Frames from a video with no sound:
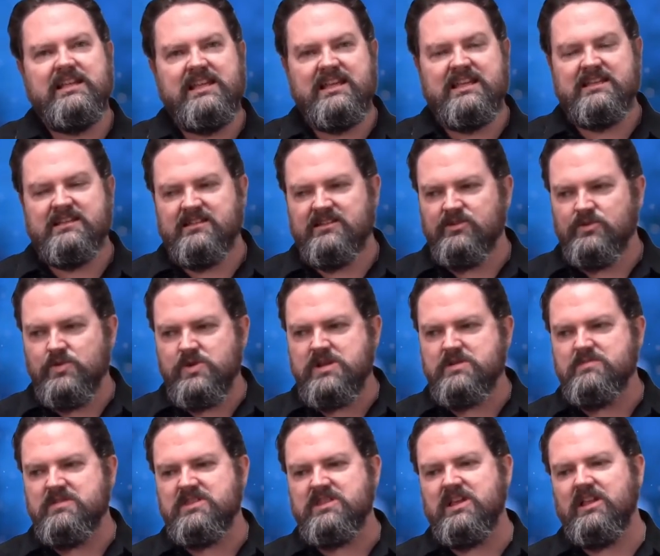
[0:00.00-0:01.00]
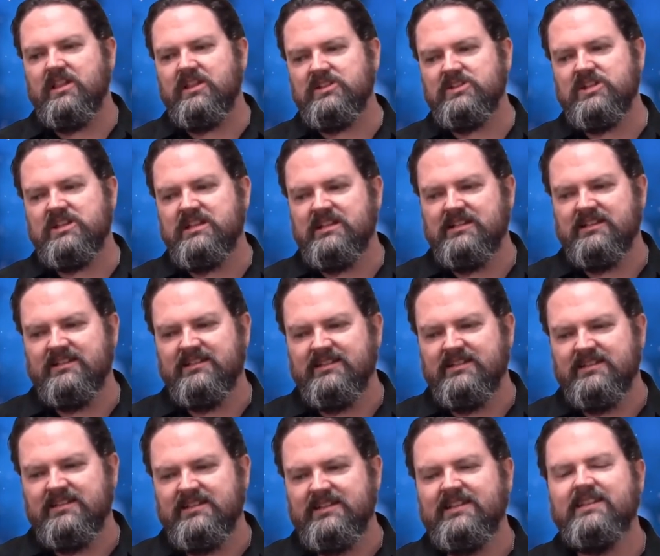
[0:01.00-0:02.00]
in Greek mythology
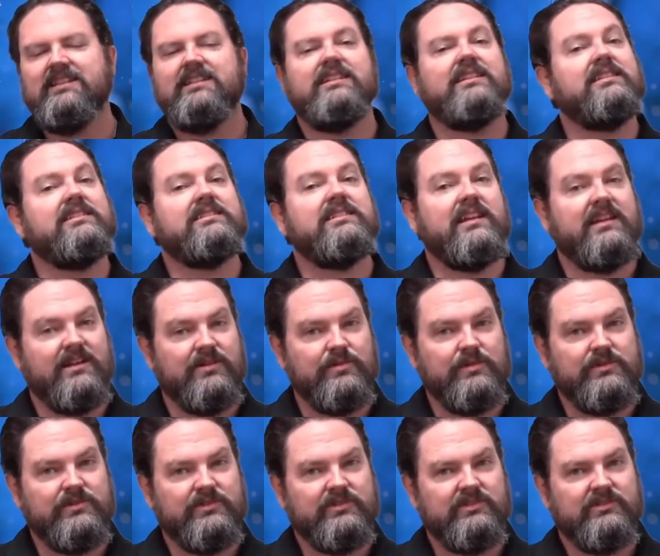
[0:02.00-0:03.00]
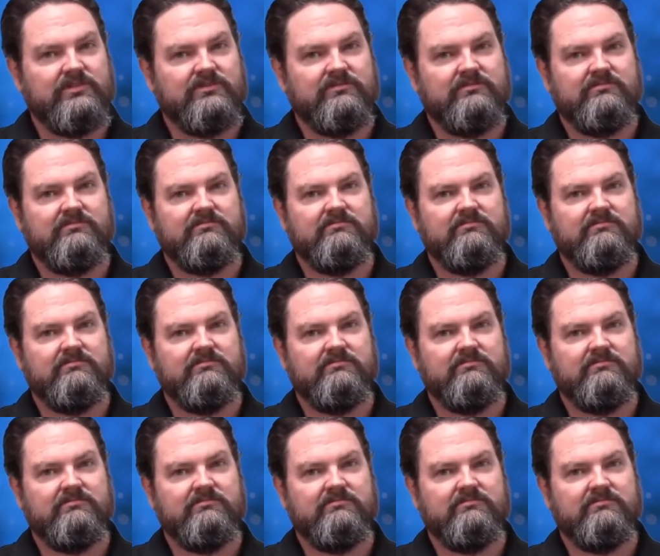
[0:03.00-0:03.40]
is eros.